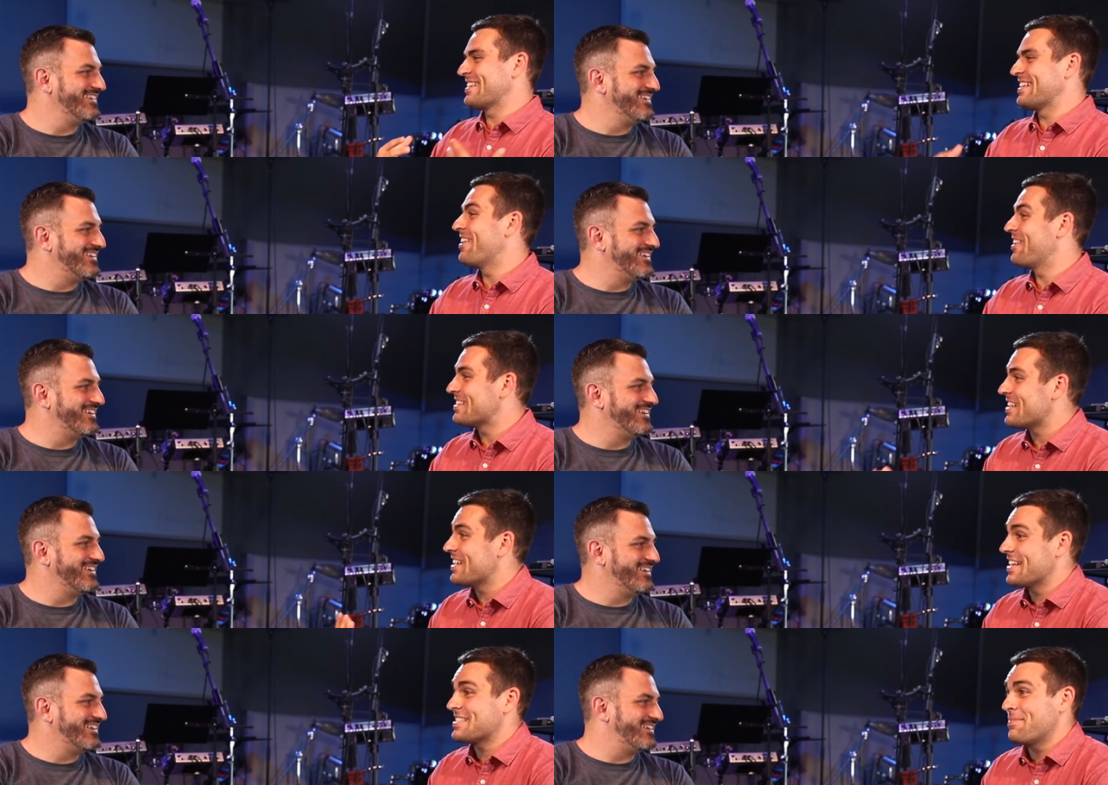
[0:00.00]
Speaker 1: you know it's
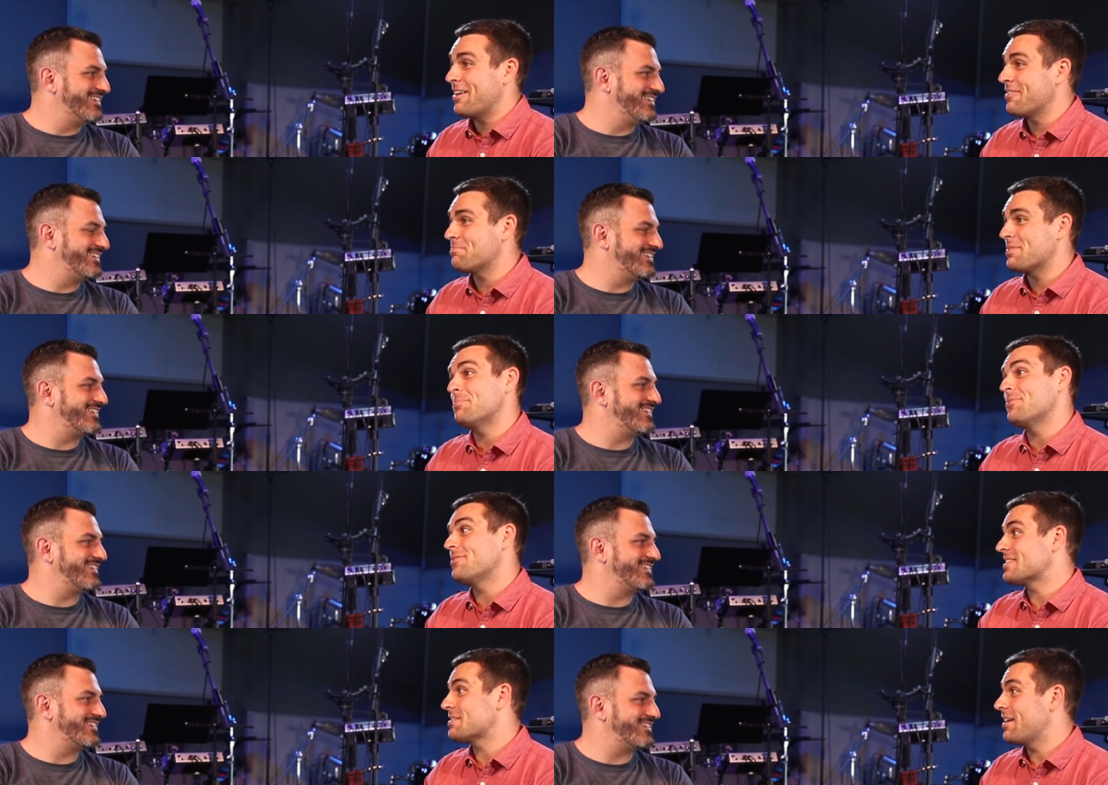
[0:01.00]
it's about people
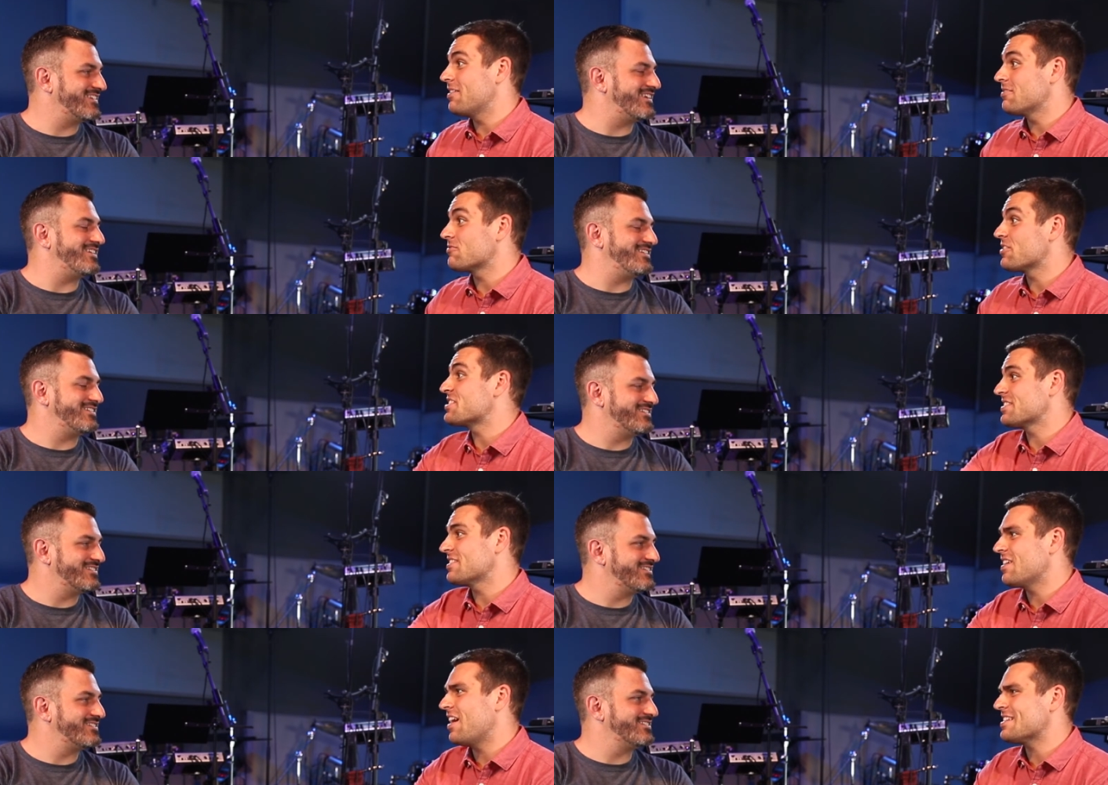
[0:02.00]
and it's about reaching
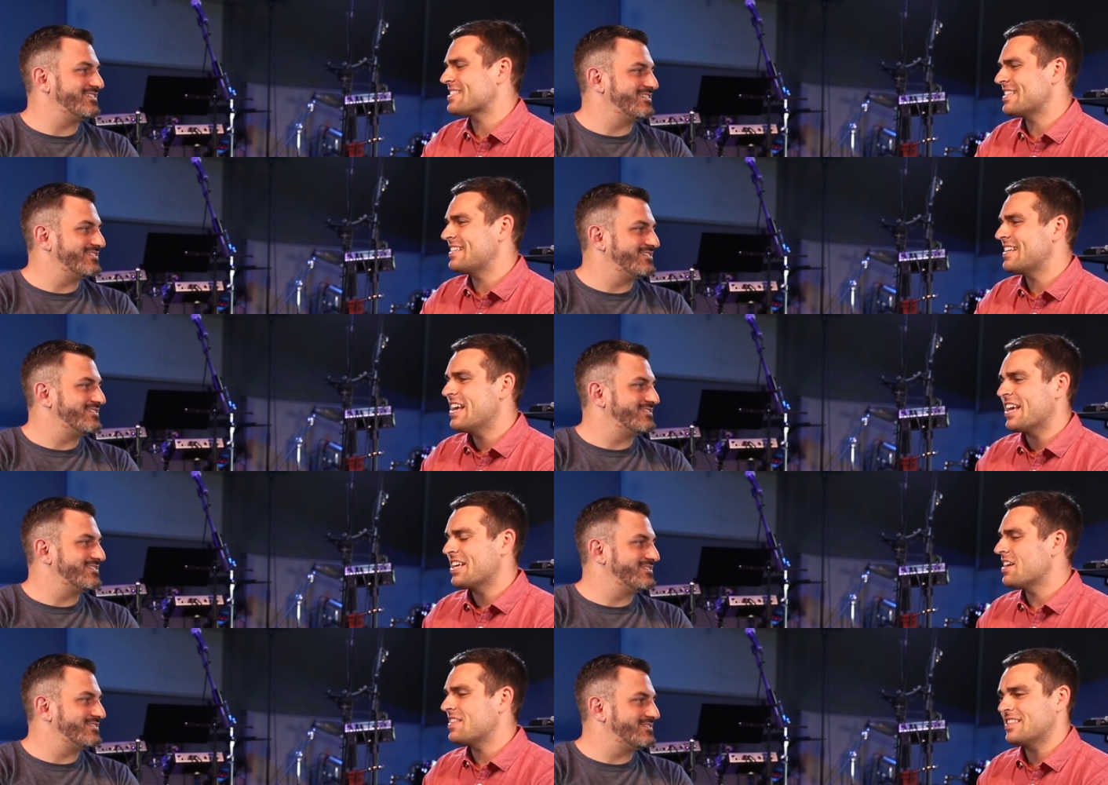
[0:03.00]
the lost and
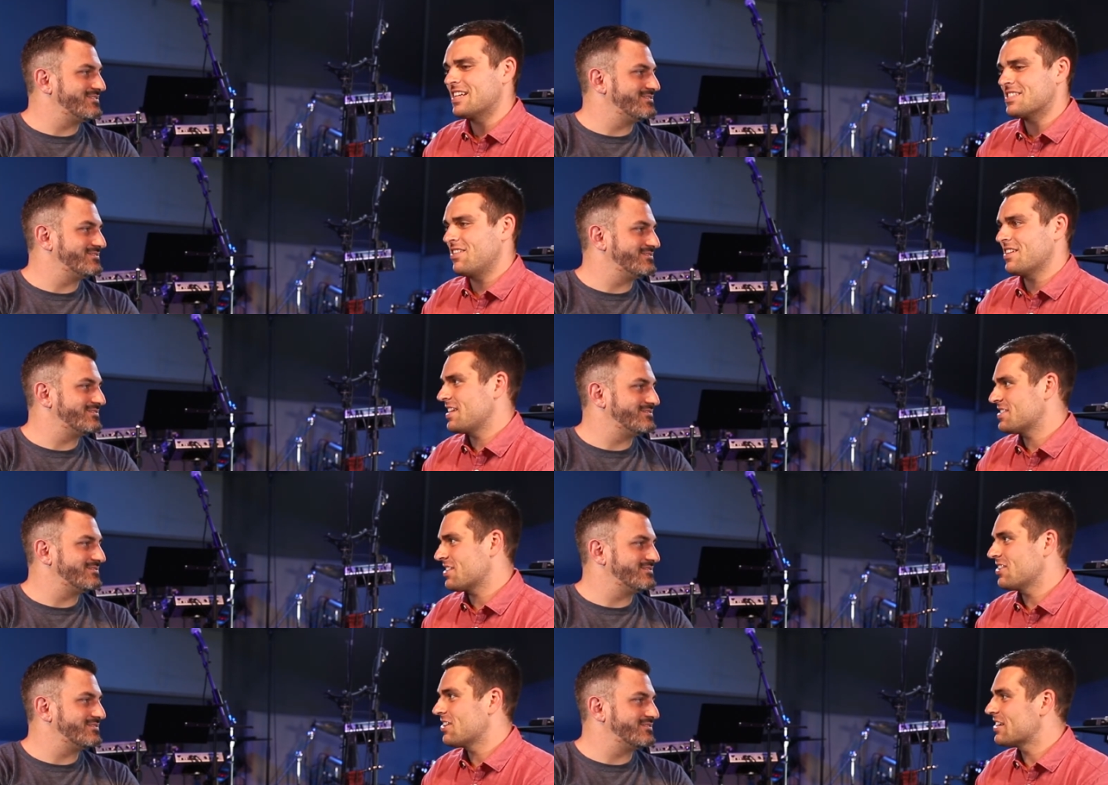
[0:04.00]
you know I think that as long as that's
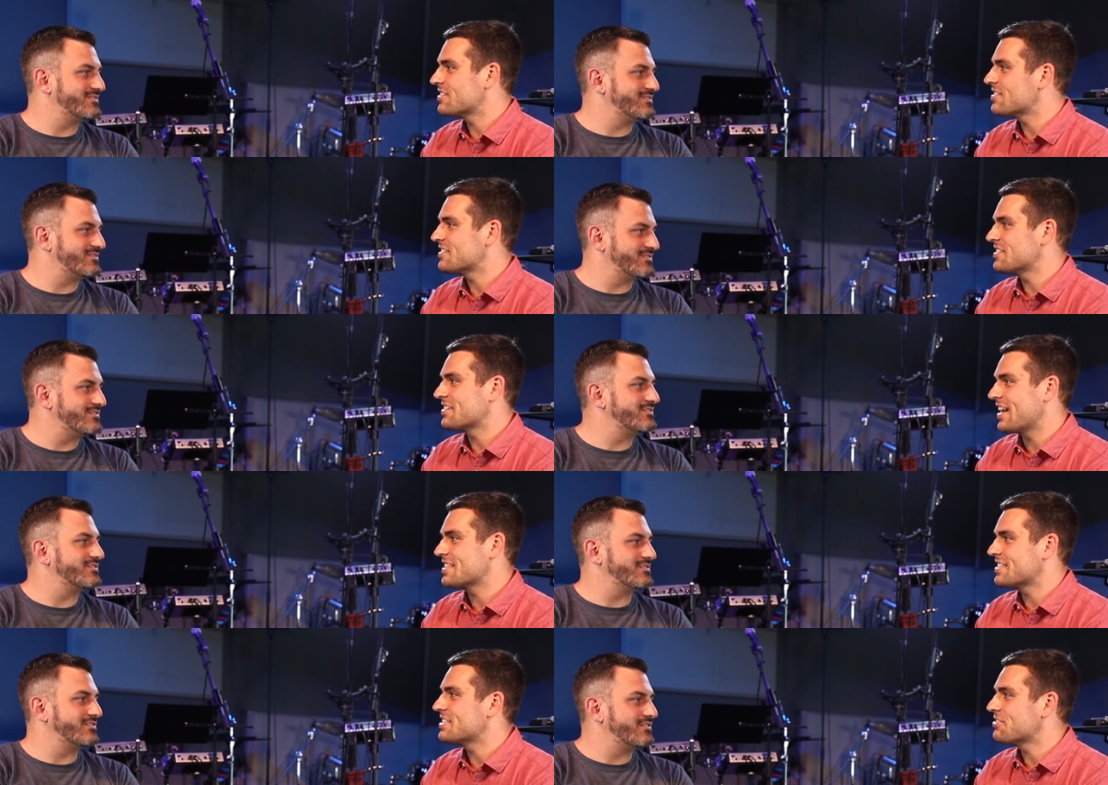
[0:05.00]
our heart you know,
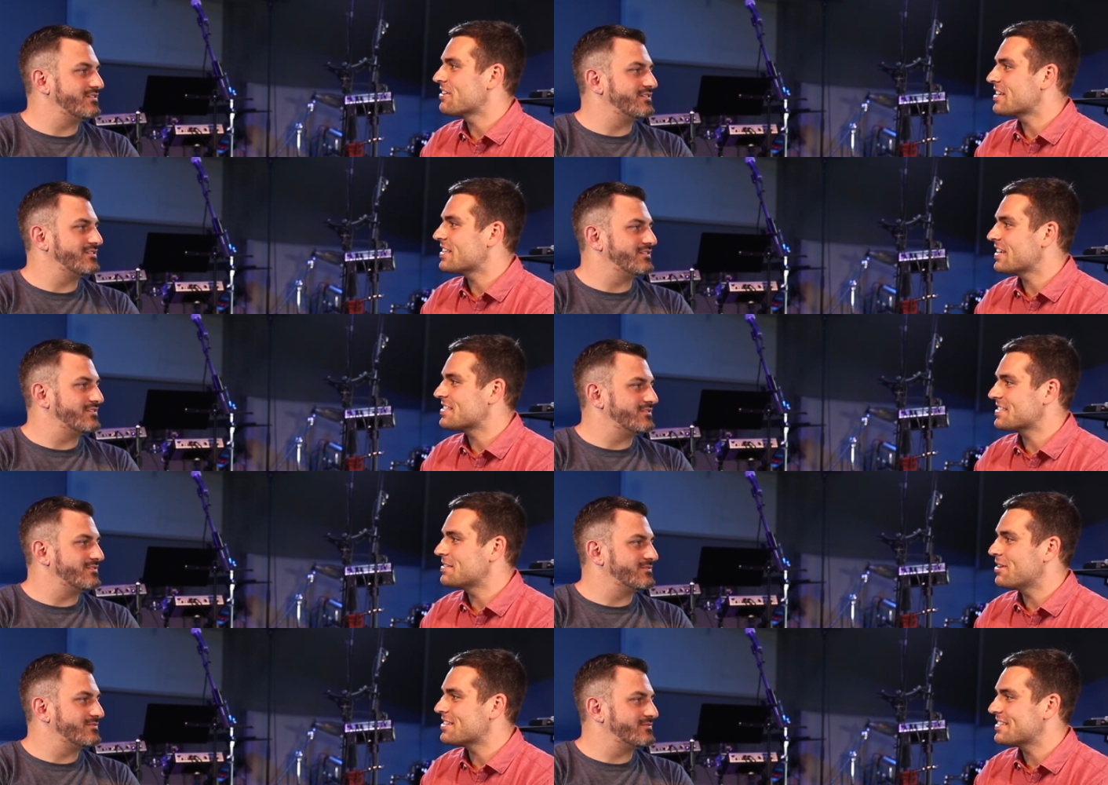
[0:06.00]
God's going to do a great thing and He's going
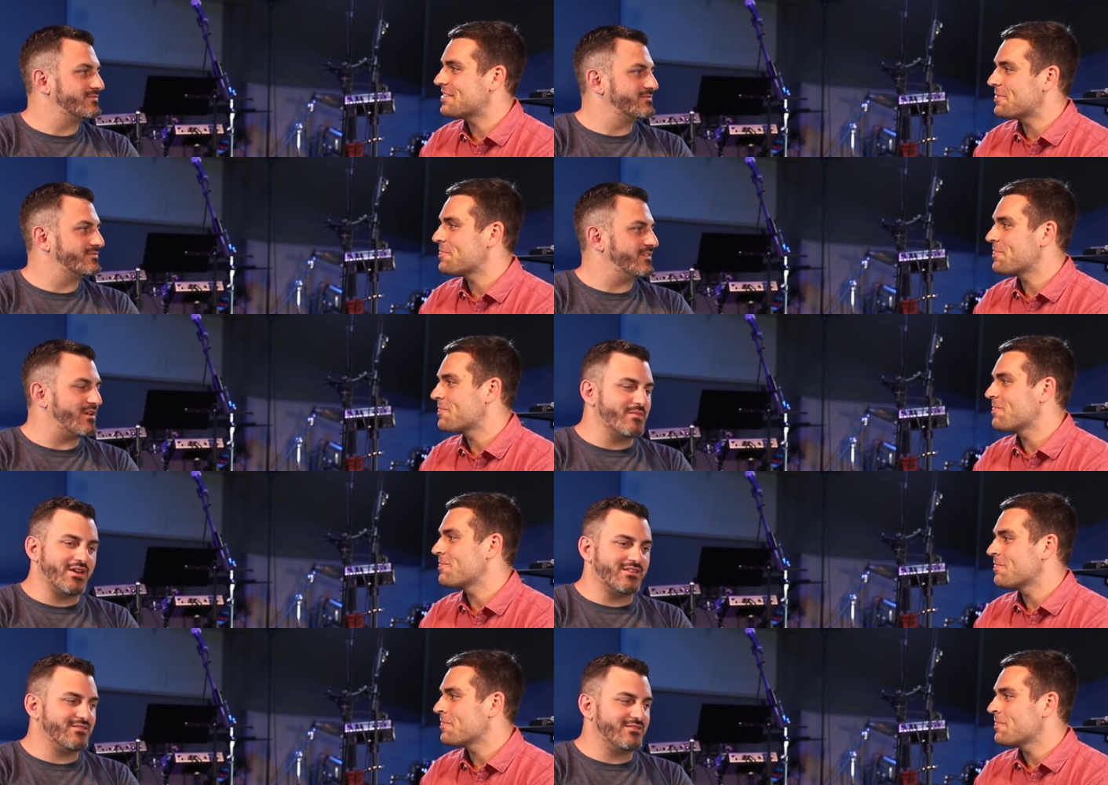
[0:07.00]
to bless it.
Speaker 2: Amen.